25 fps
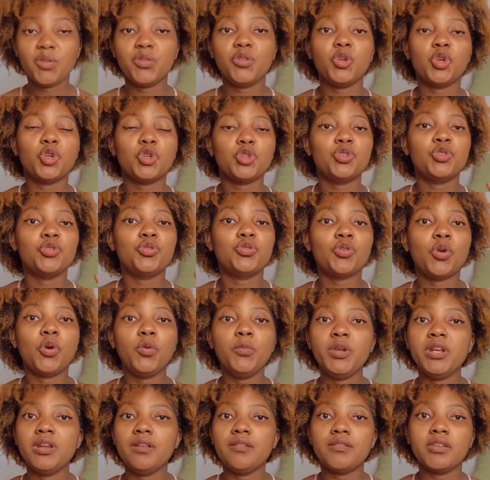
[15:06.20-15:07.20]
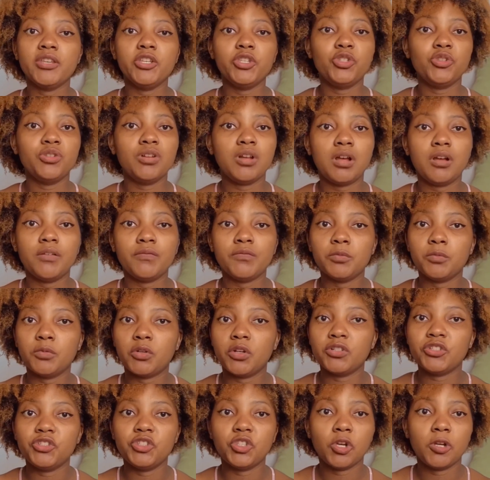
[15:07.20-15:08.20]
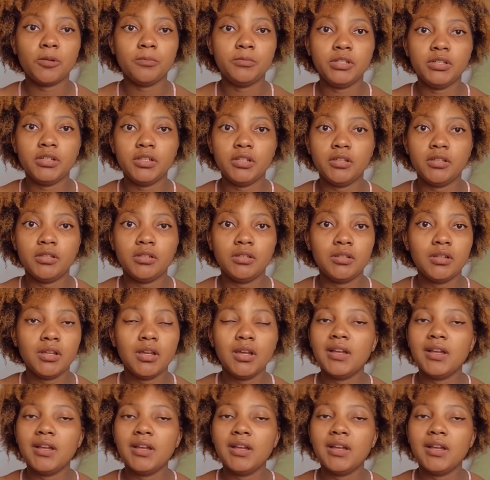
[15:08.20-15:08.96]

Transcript: there are so many things to love about Germany.